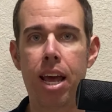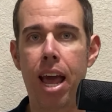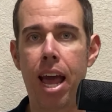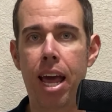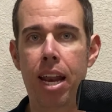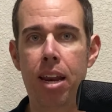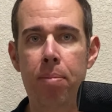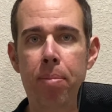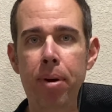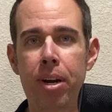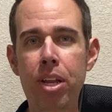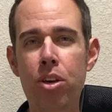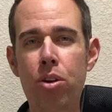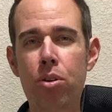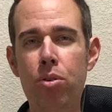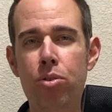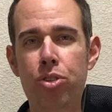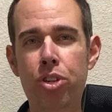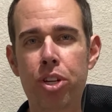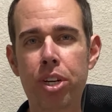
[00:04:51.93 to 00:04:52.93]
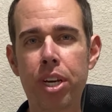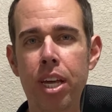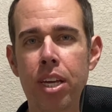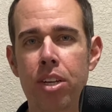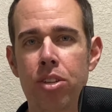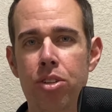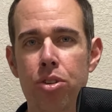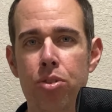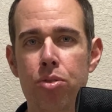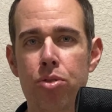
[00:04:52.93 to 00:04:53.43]
anybody who's
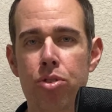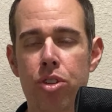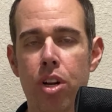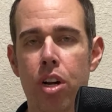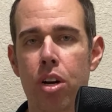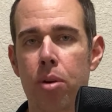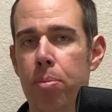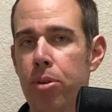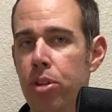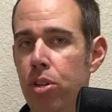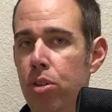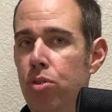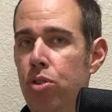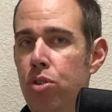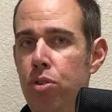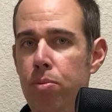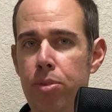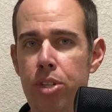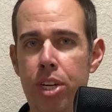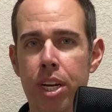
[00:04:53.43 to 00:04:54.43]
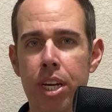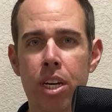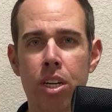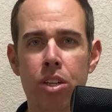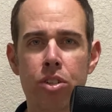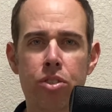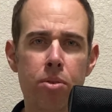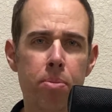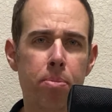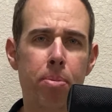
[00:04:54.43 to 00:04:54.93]
looking to start up a YouTube
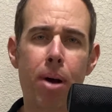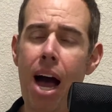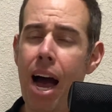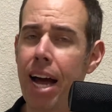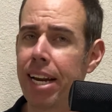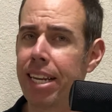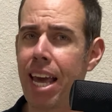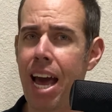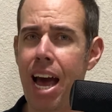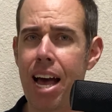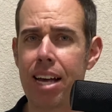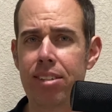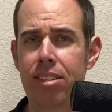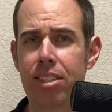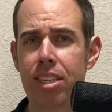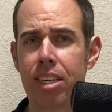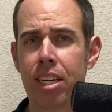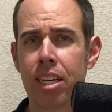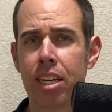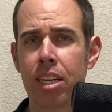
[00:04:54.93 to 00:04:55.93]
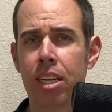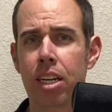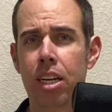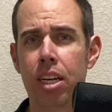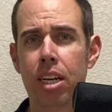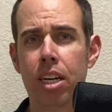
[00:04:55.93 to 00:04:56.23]
channel, some podcasting,